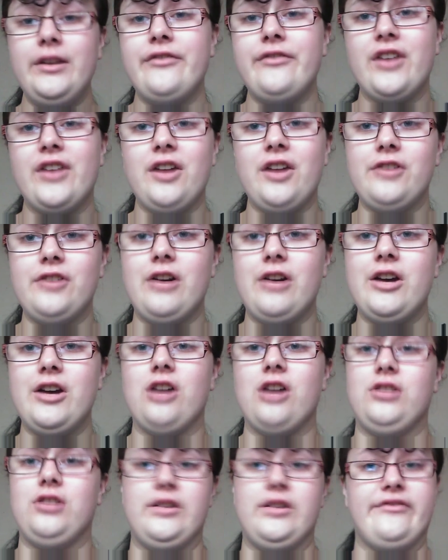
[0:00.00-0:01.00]
if I don't know it,
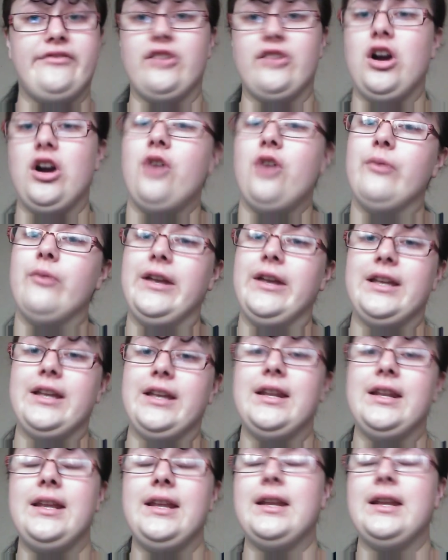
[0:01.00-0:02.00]
I'll learn it for a whole week
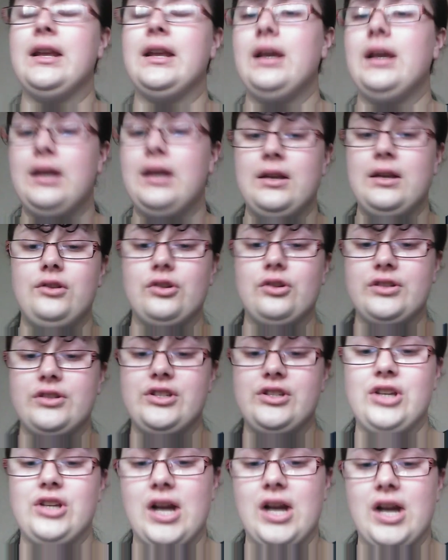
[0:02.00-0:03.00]
and then not
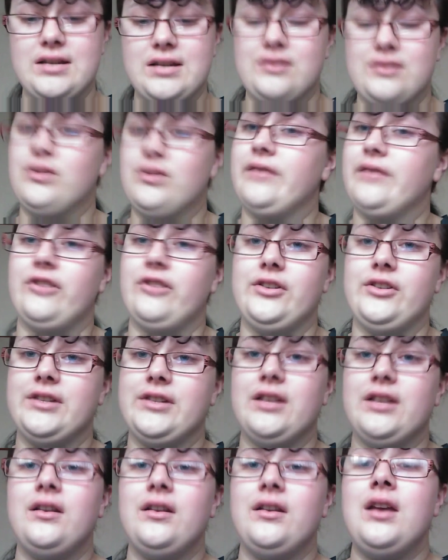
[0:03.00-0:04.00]
see you guys until I've learned
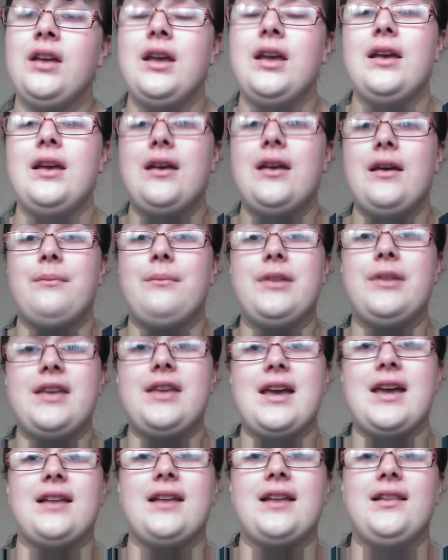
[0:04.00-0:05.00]
it. But
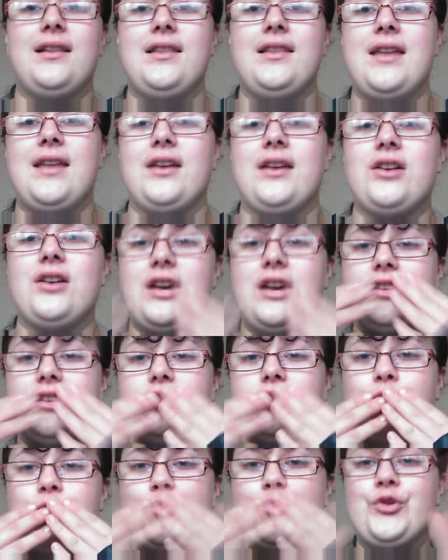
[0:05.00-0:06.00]
yeah, other than that,
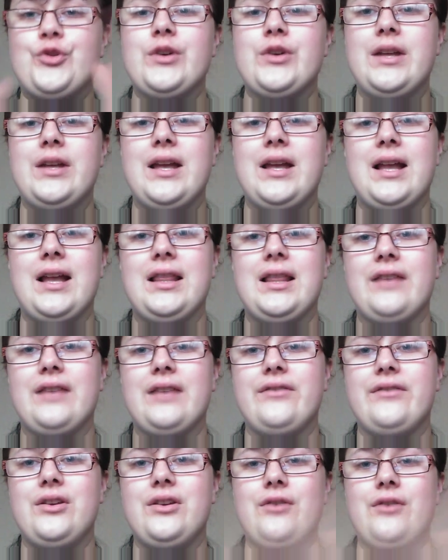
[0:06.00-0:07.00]
guys, I love
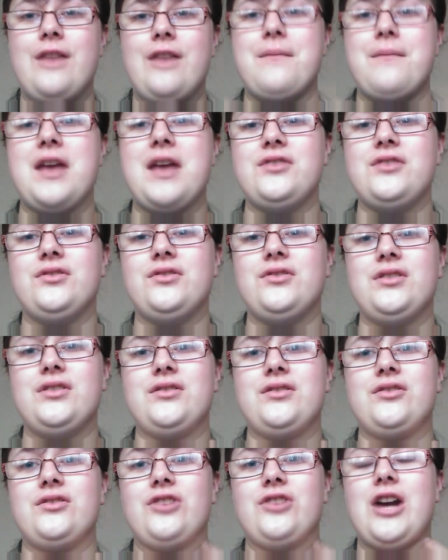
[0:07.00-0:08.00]
you and make sure to
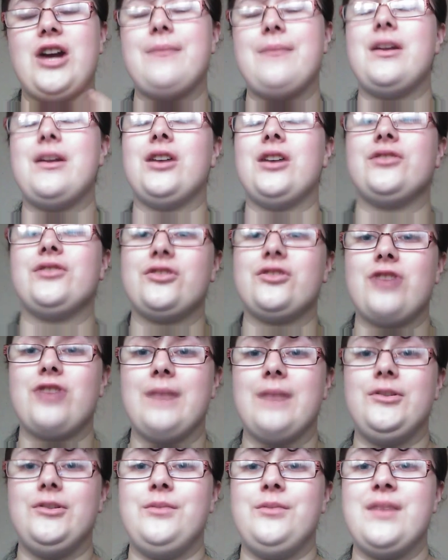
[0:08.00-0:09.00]
subscribe and I'll
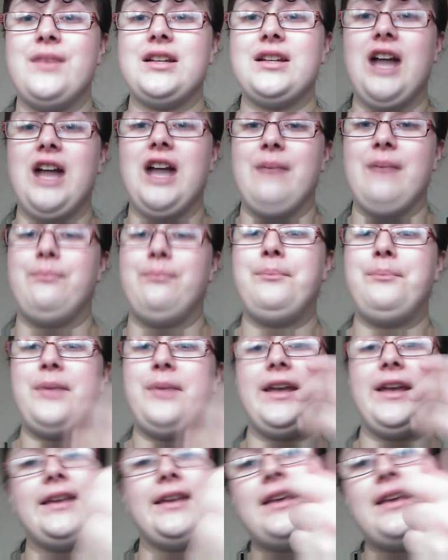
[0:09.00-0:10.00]
subscribe to you back. I
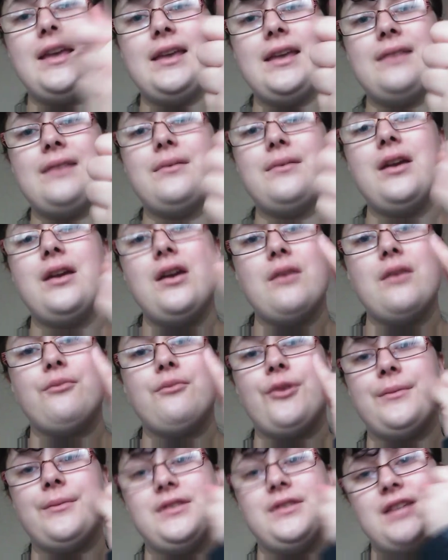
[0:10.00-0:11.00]
pinky
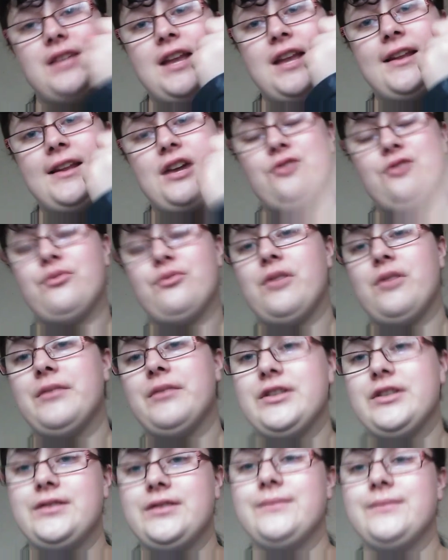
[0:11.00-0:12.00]
promise and knuckle
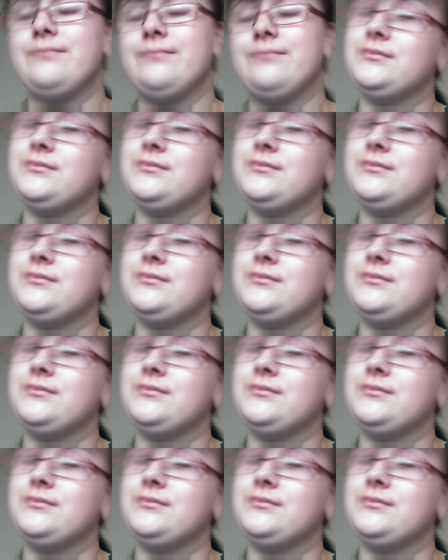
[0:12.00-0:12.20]
promise.